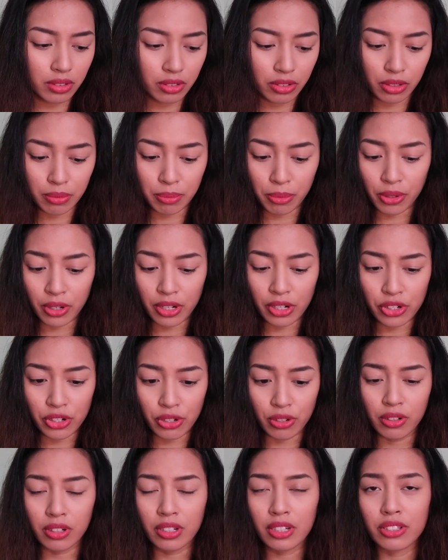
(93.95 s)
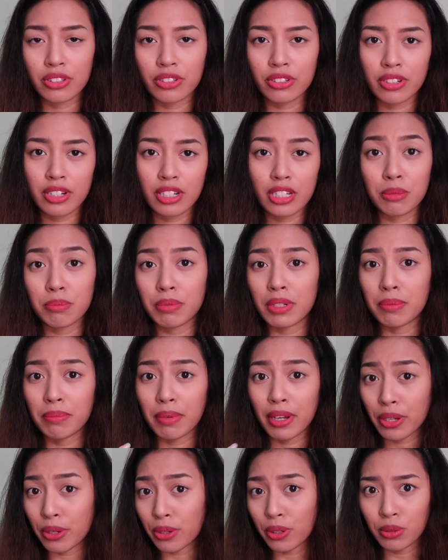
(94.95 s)
Good Morning Gel Cleanser has been
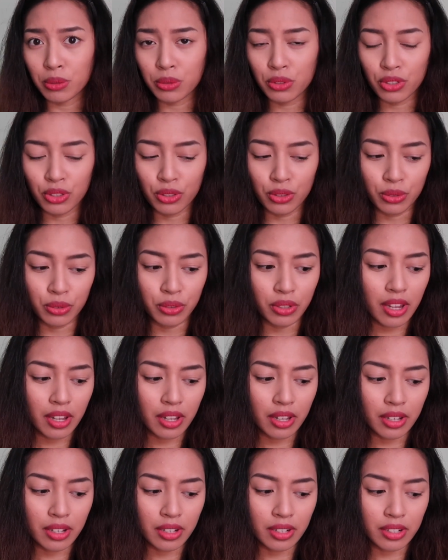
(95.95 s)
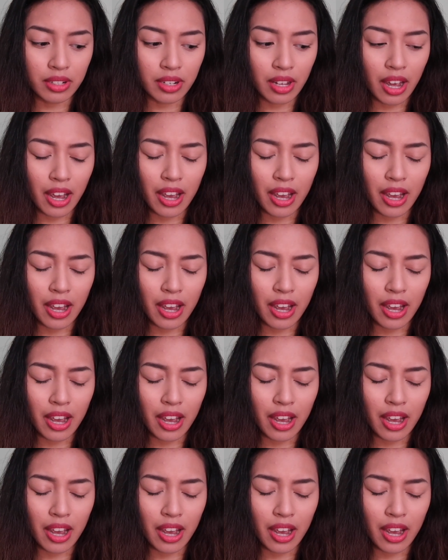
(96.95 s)
my go-to and